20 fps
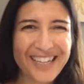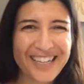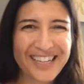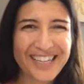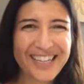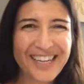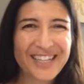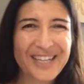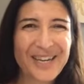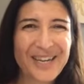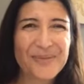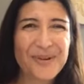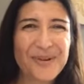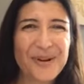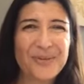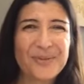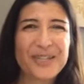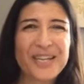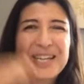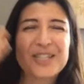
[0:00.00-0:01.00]
And then I'd come
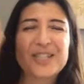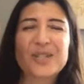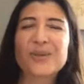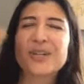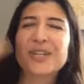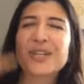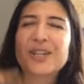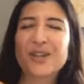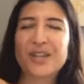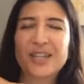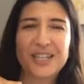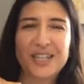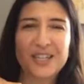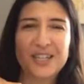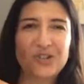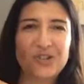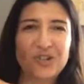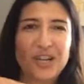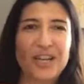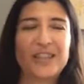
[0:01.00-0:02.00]
home and I'd do a yoga
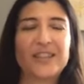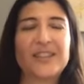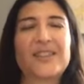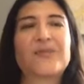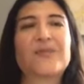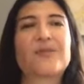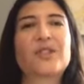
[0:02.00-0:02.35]
nidra,